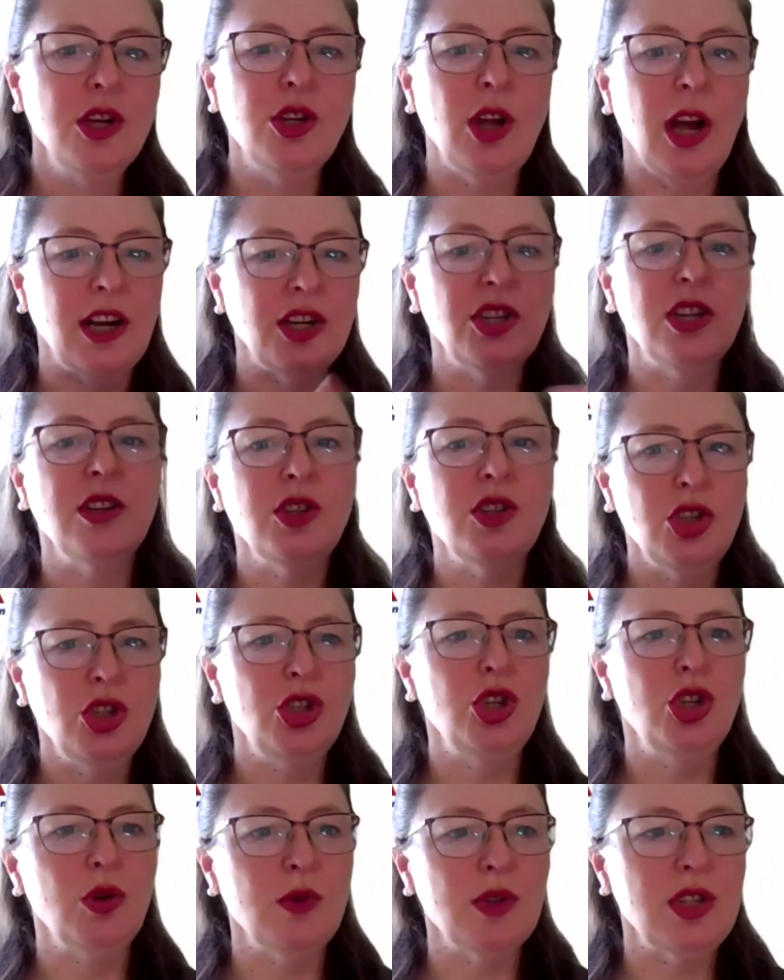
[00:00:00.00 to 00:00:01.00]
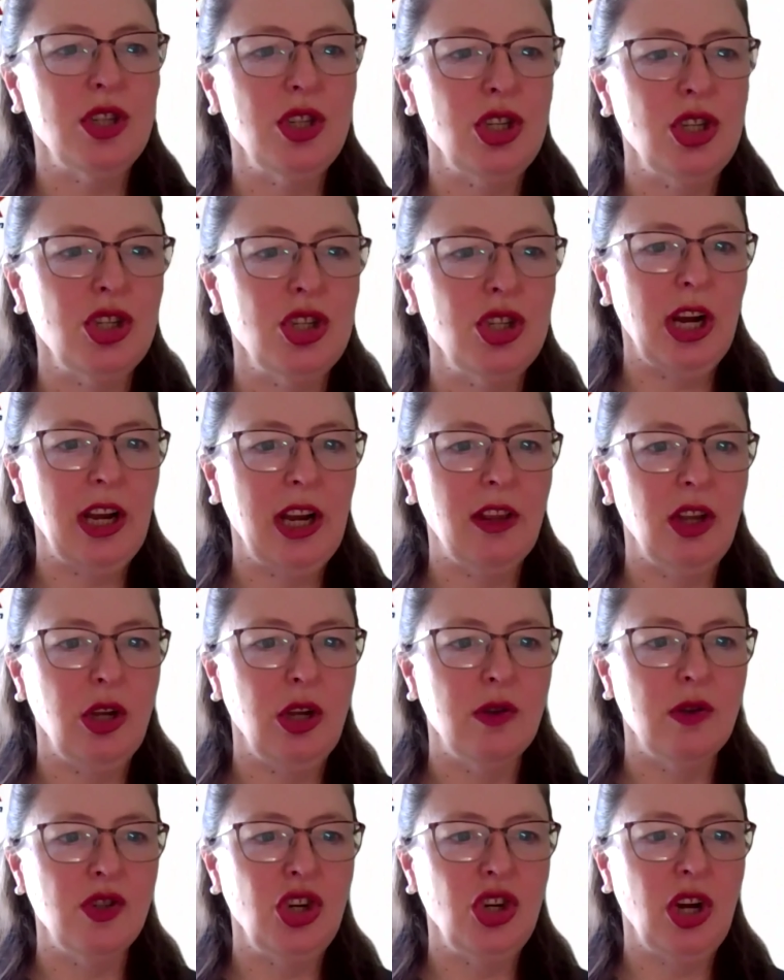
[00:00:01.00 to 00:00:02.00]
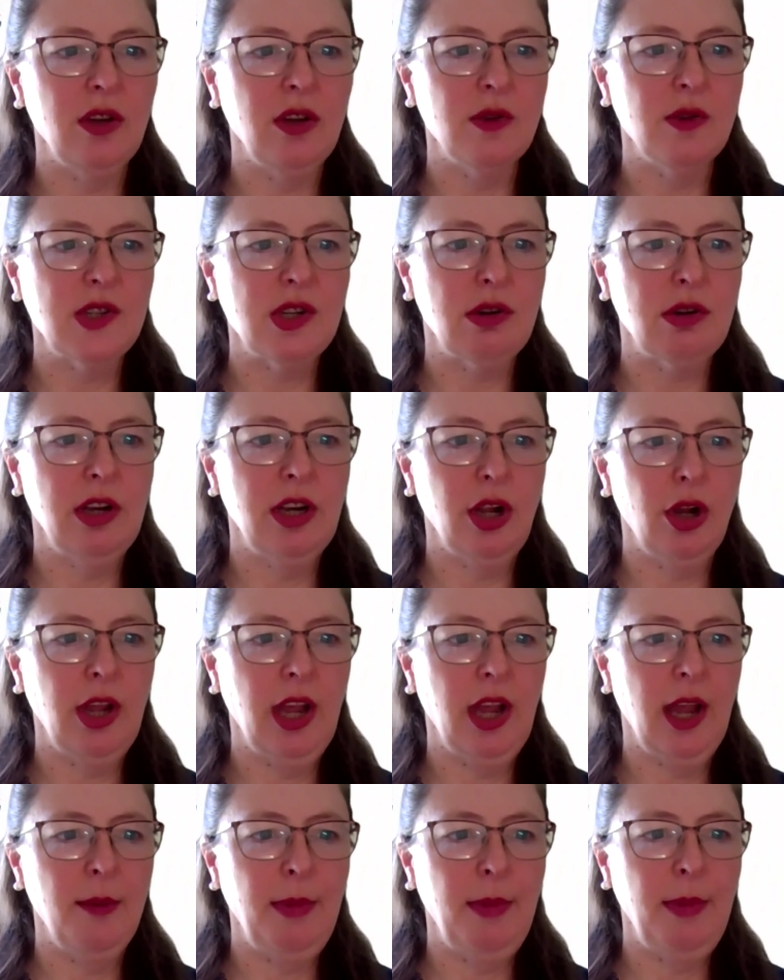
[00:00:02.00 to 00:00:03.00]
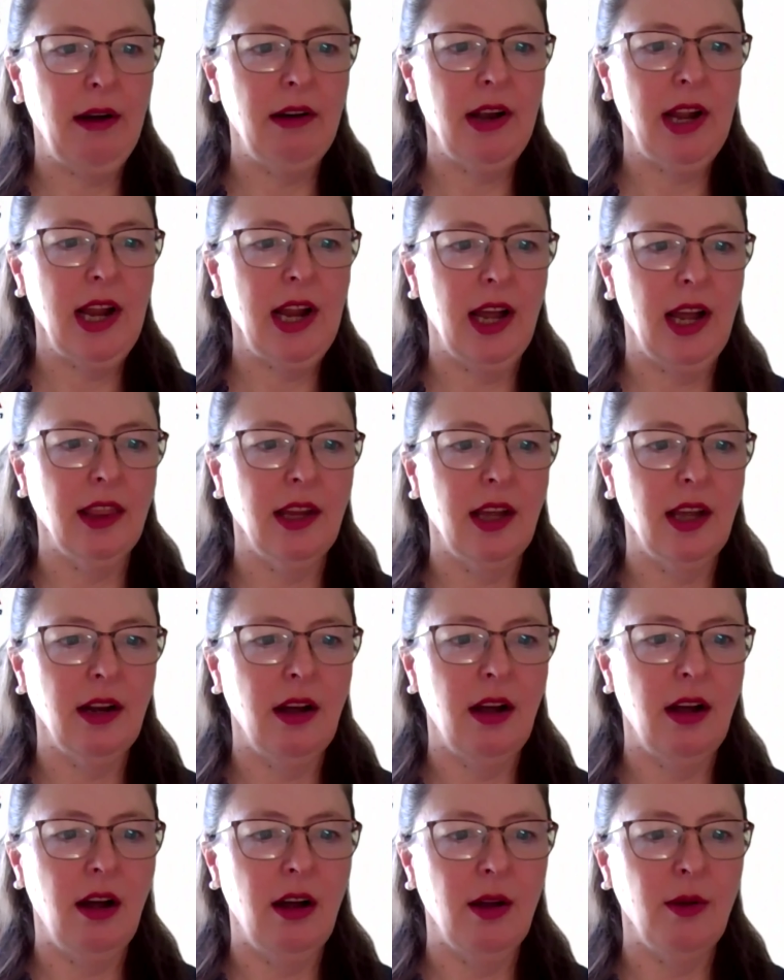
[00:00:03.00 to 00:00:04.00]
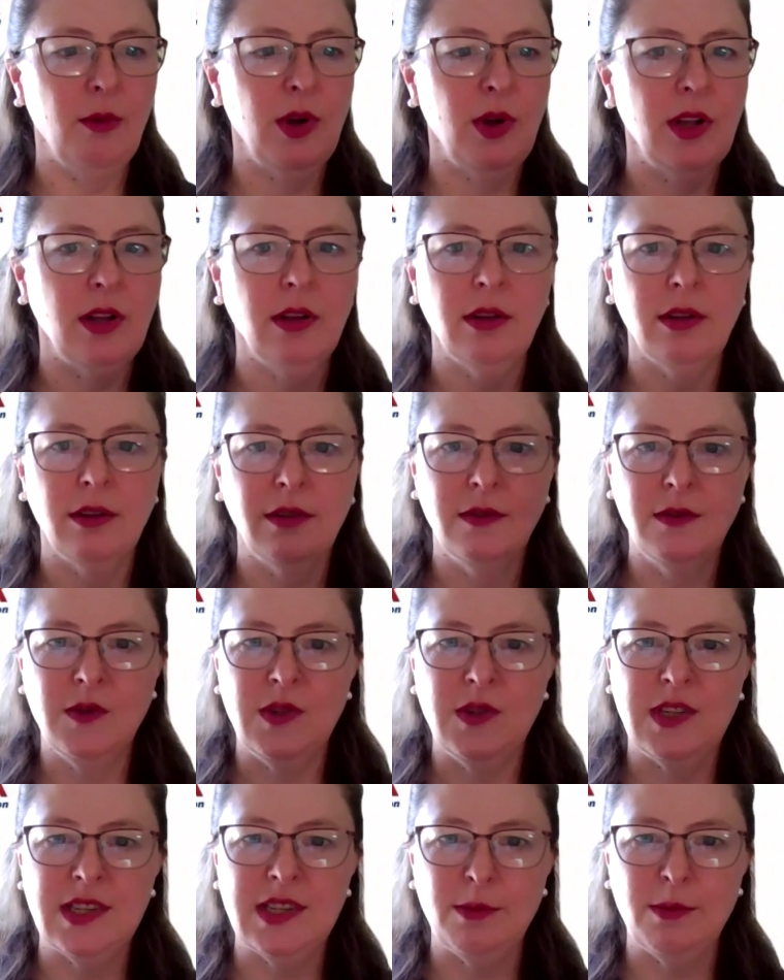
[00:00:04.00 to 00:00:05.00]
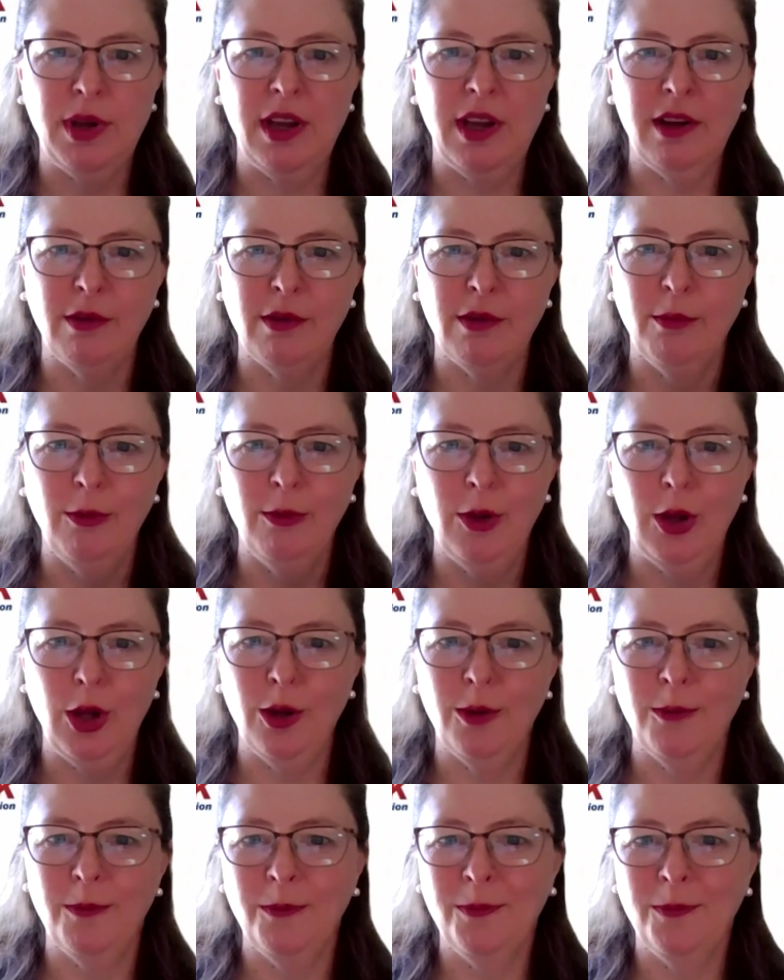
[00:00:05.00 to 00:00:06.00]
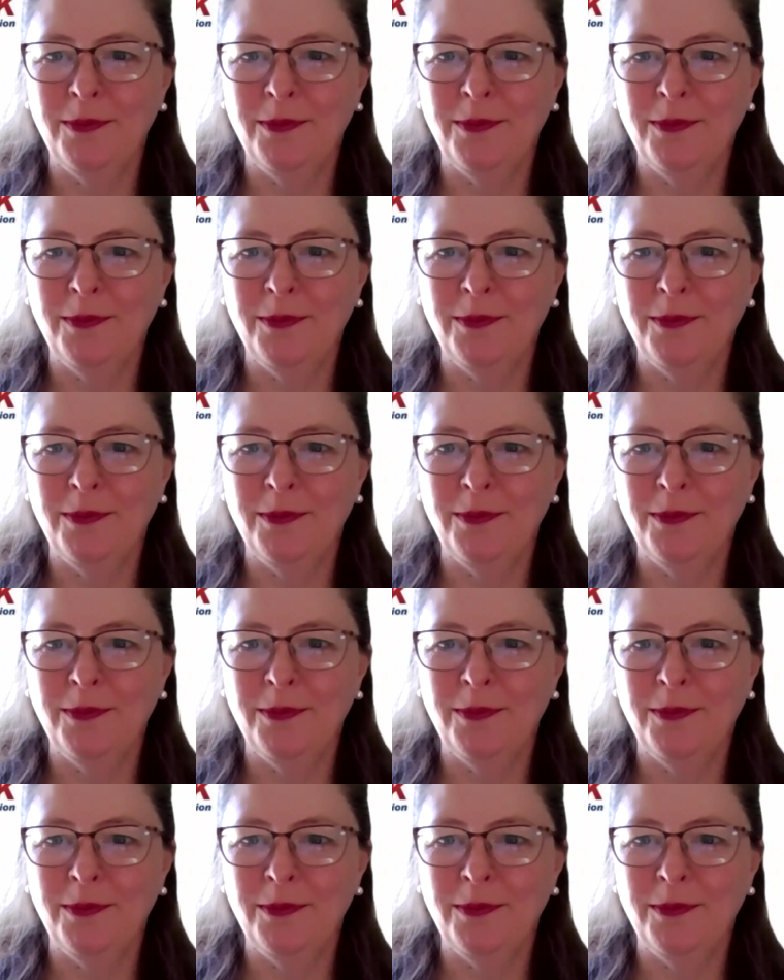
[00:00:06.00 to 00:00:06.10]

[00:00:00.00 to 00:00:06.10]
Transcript: Do, actually, do you want to check that you can share your screen okay, Barry? And then I will disappear from view.